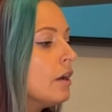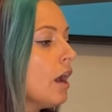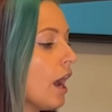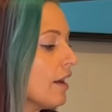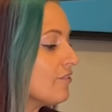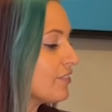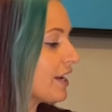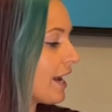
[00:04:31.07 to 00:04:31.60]

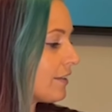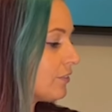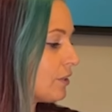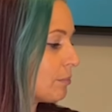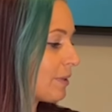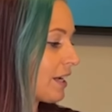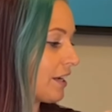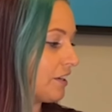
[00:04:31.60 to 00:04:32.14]
I've got
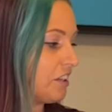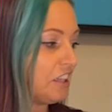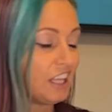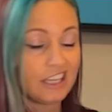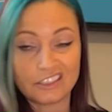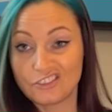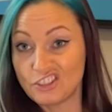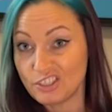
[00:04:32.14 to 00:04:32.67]
them kind of
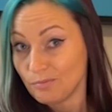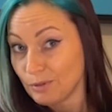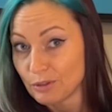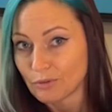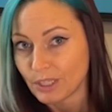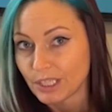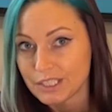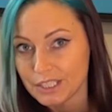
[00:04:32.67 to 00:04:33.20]
like jimmy
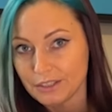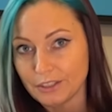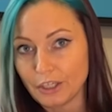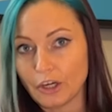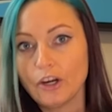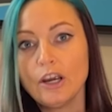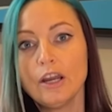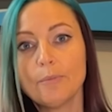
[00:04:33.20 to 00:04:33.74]
rigged in
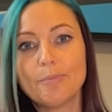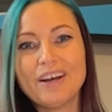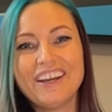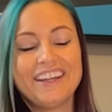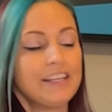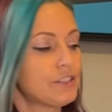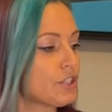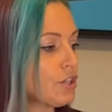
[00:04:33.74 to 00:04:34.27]
there,
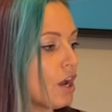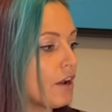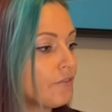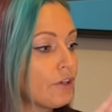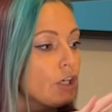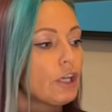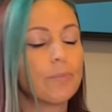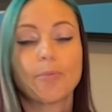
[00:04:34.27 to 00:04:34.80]
but it's not
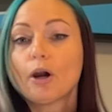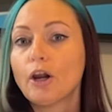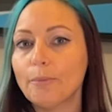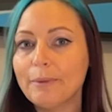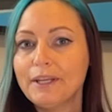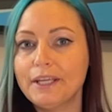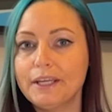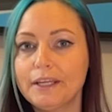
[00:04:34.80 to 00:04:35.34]
very
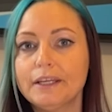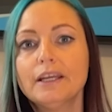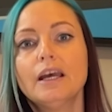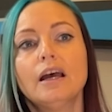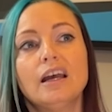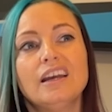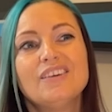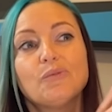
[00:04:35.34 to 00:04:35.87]
permanent.
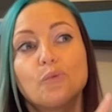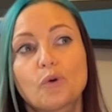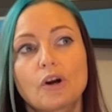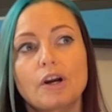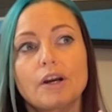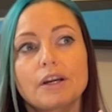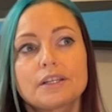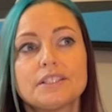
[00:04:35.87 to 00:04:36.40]
It
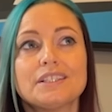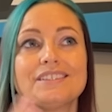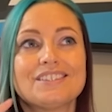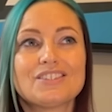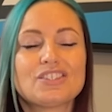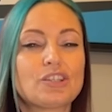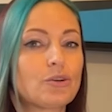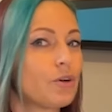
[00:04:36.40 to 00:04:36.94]
works. It
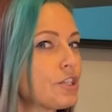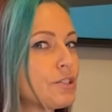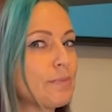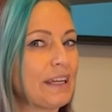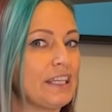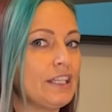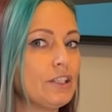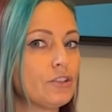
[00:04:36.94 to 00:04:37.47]
doesn't crush
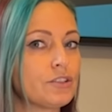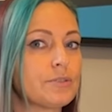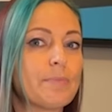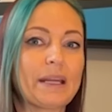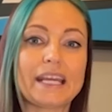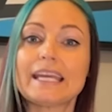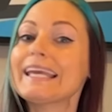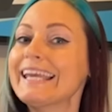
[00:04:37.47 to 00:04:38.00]
my ears, but
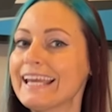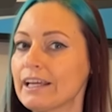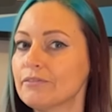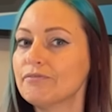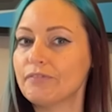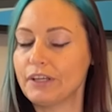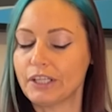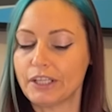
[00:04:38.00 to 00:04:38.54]
I can
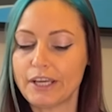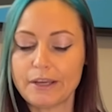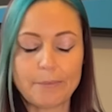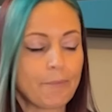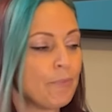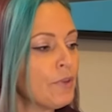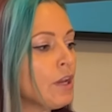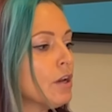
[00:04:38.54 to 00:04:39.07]
feel it.
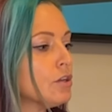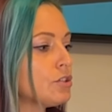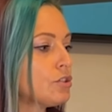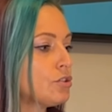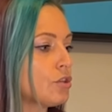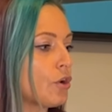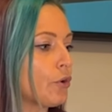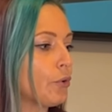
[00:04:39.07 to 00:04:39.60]

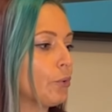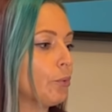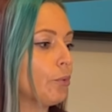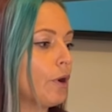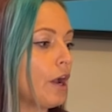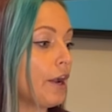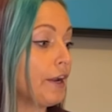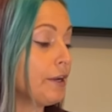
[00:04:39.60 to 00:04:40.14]
So
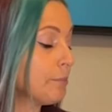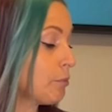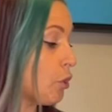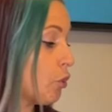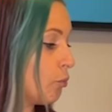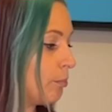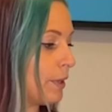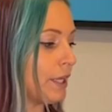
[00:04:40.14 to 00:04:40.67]
I am
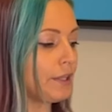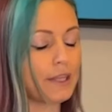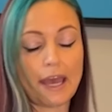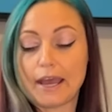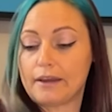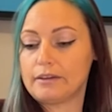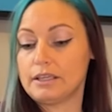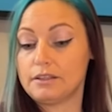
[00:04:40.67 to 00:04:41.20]
hoping
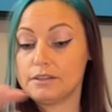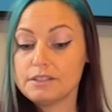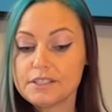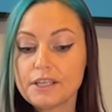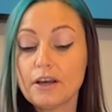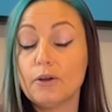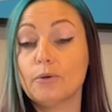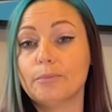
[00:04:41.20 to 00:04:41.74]
that in this
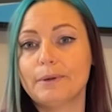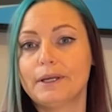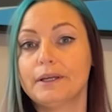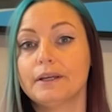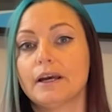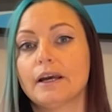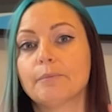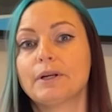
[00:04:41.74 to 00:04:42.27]
helmet,
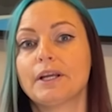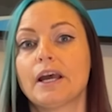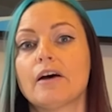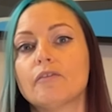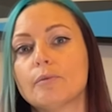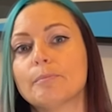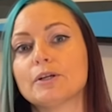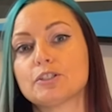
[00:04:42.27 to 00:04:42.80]
I'm going to have
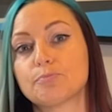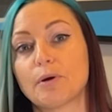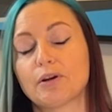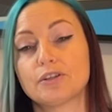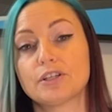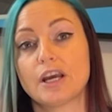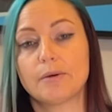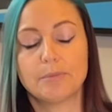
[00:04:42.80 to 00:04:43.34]
a much better
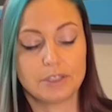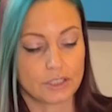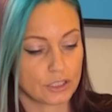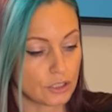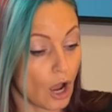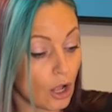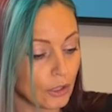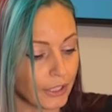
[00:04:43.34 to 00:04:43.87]
time
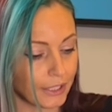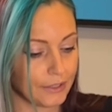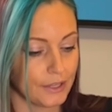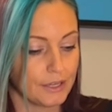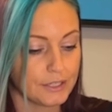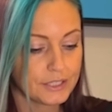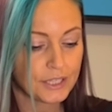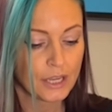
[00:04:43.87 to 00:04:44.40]
installing
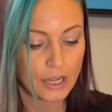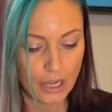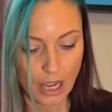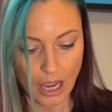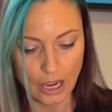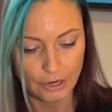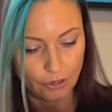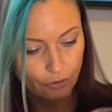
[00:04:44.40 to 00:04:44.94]
this.
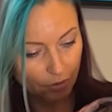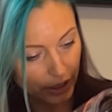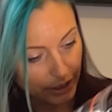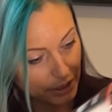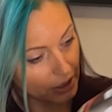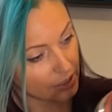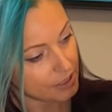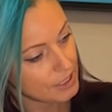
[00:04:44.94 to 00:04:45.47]
I already
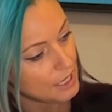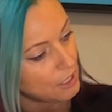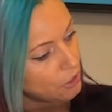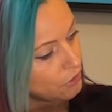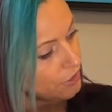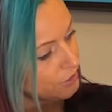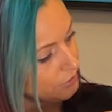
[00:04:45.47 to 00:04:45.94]
can tell that